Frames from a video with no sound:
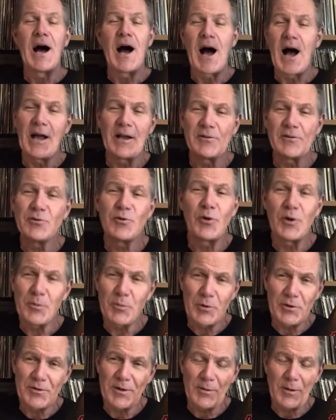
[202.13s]
I was going to
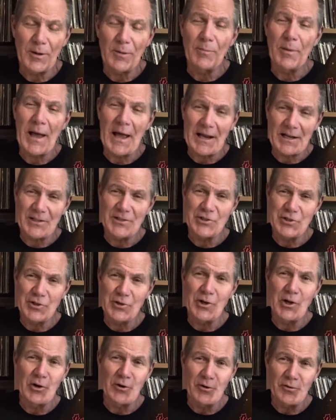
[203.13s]
put something back because, you
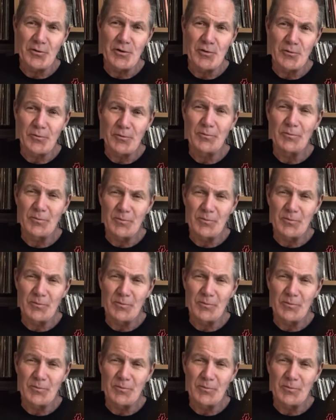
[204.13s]
know, if you've